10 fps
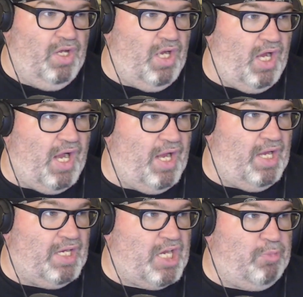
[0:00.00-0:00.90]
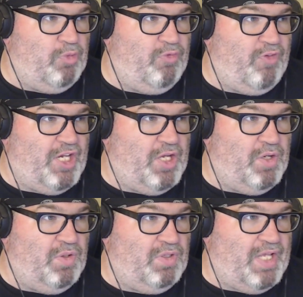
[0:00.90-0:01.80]
Uh, a couple
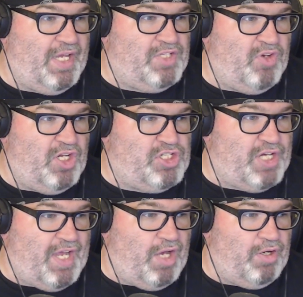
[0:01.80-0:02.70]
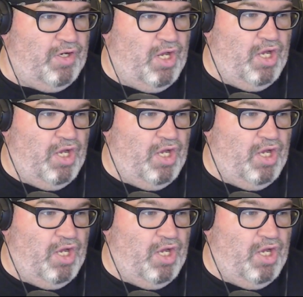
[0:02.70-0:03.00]
video links for you to check out.